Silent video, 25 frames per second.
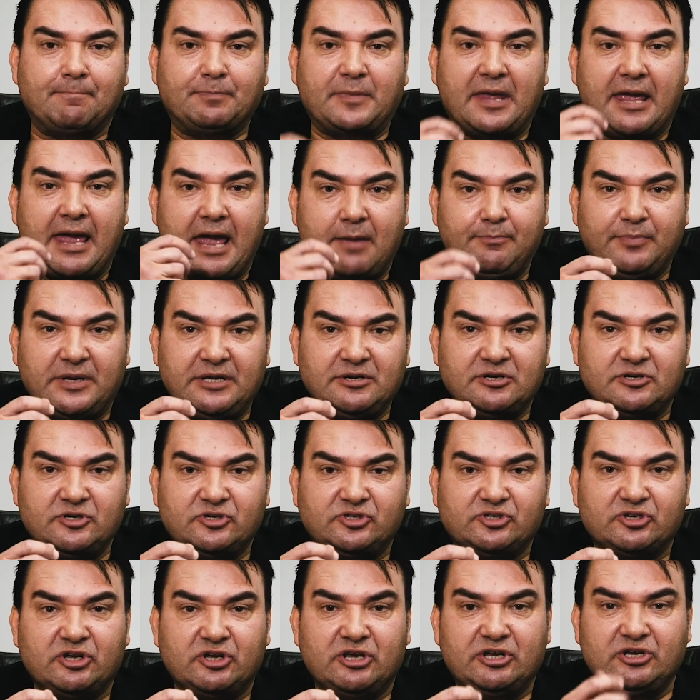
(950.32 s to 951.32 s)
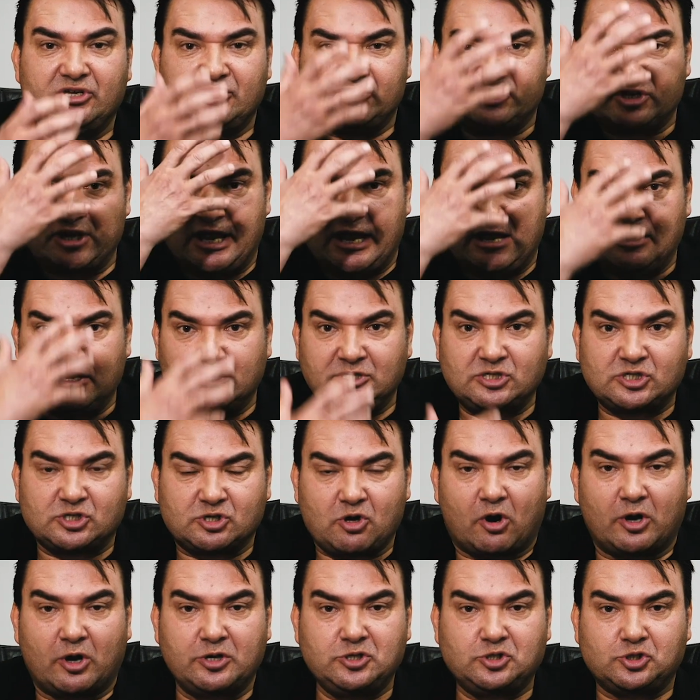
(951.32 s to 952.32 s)
Happiness is an
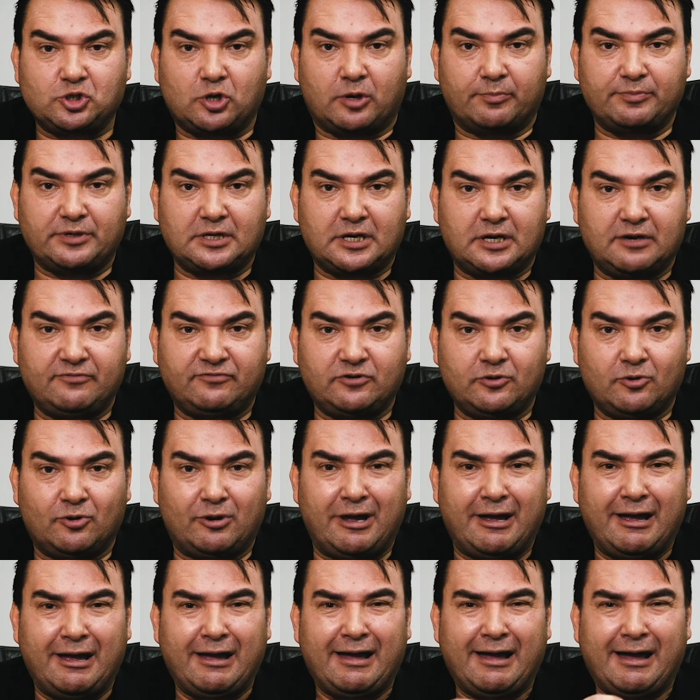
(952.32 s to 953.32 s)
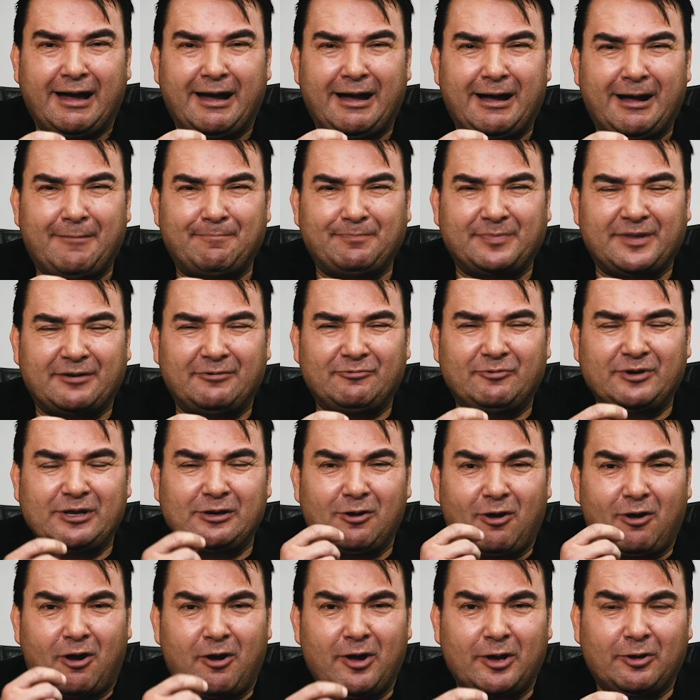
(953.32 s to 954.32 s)
inside job. You know, if you're
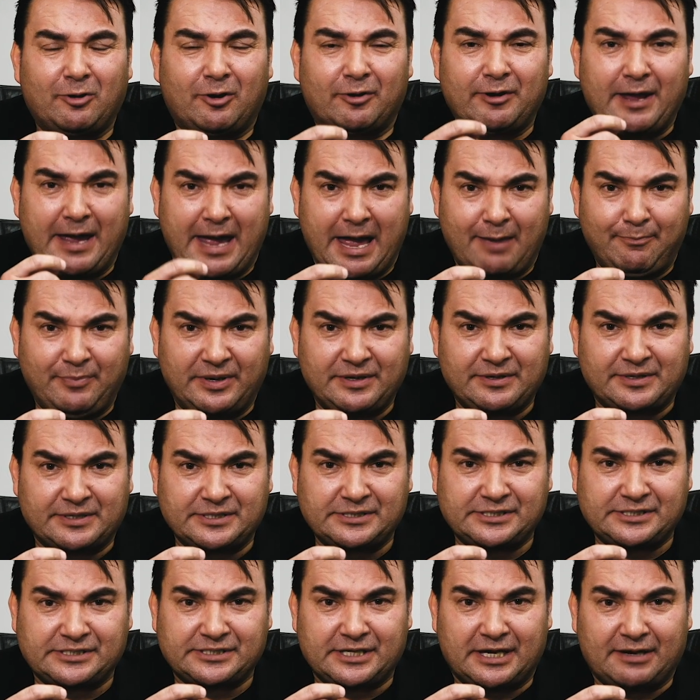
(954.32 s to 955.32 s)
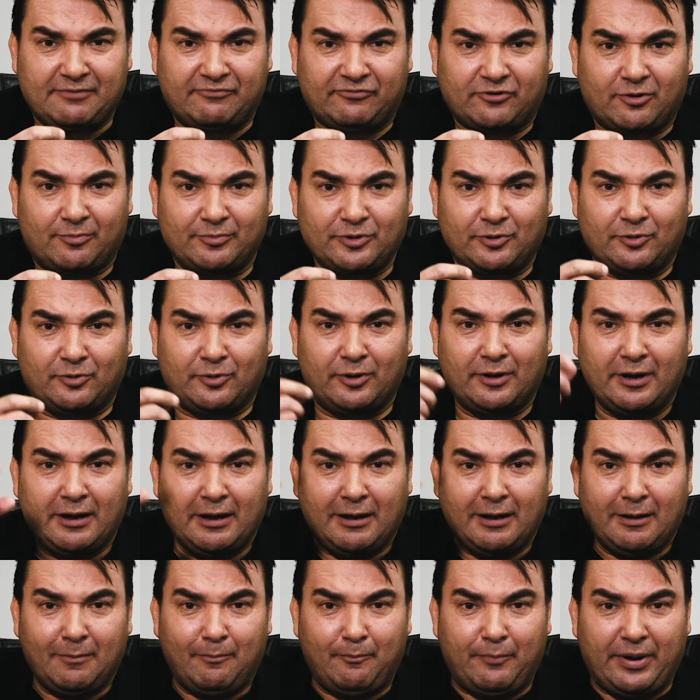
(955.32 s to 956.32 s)
relying on happiness from your
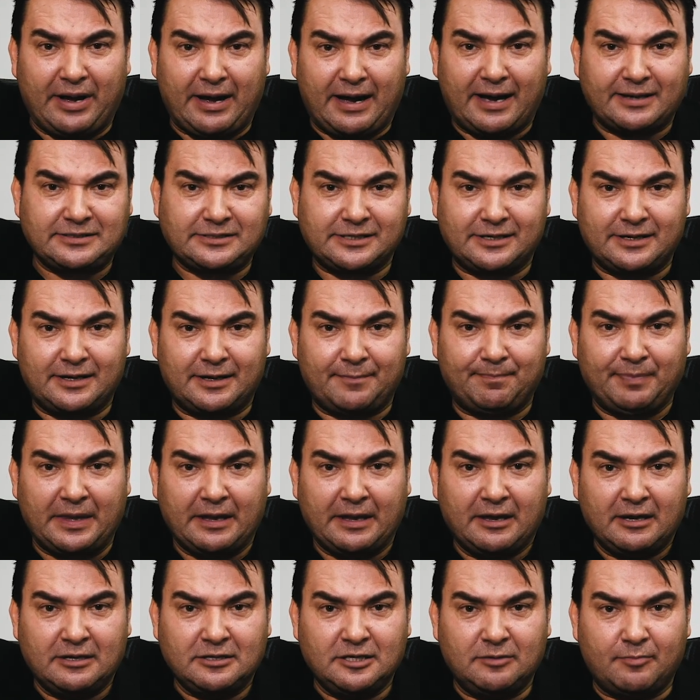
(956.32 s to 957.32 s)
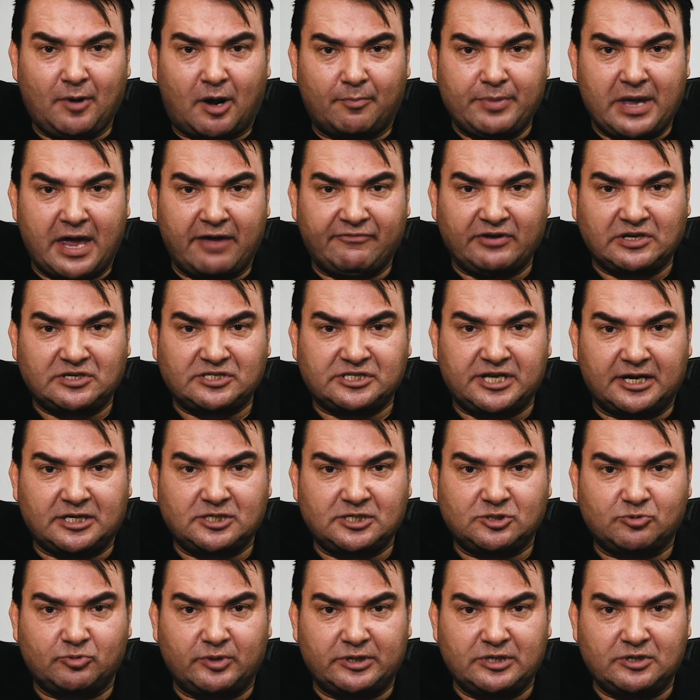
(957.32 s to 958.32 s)
partner, you might be having
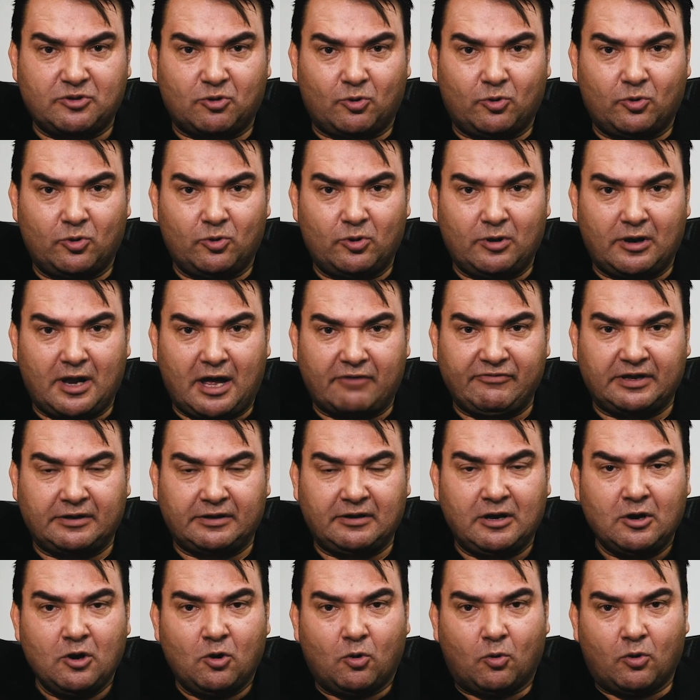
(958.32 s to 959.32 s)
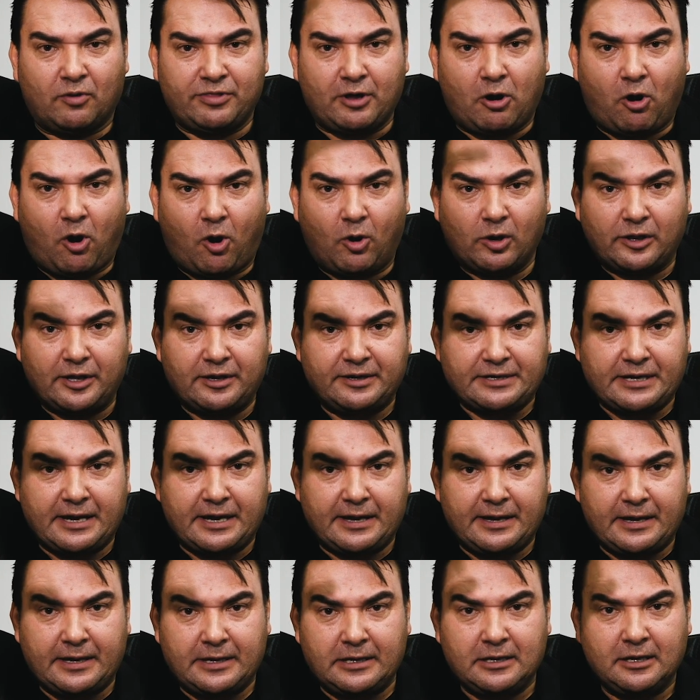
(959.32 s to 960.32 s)
sex with or loving, or the
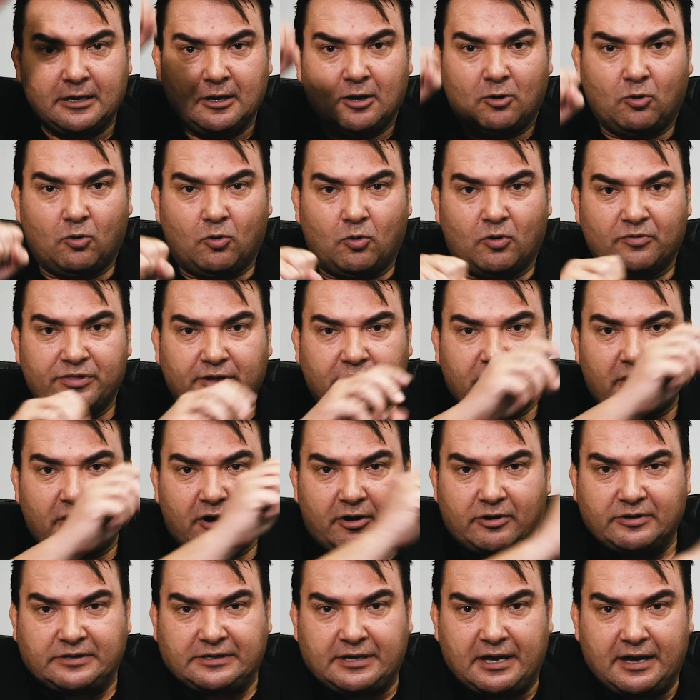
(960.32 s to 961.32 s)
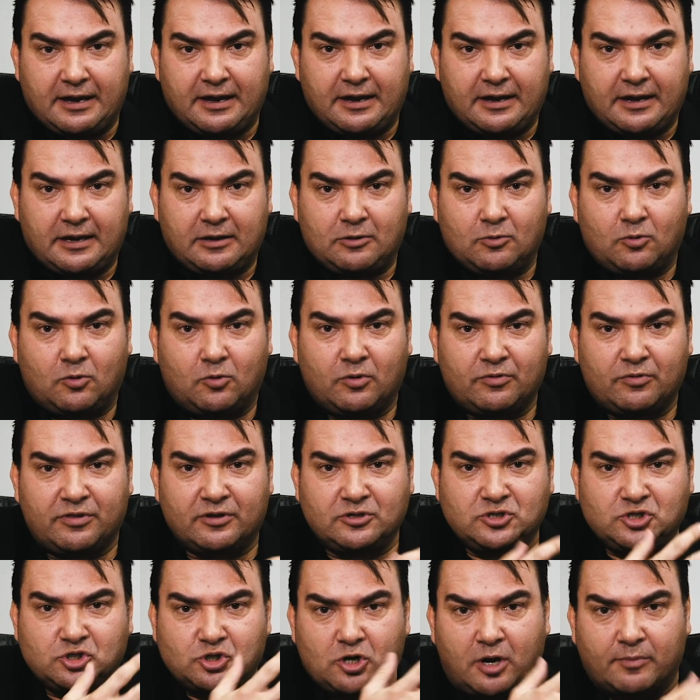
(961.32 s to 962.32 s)
holiday, or the cocaine, or the
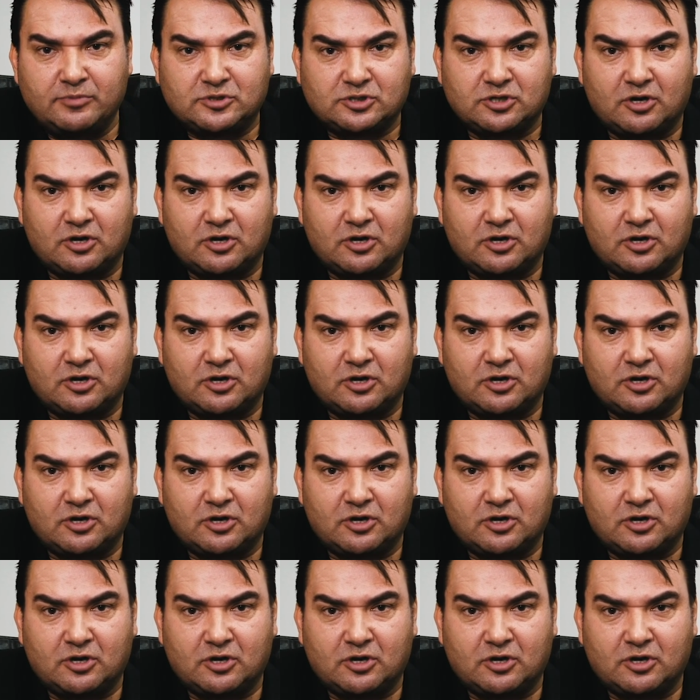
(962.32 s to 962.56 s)
job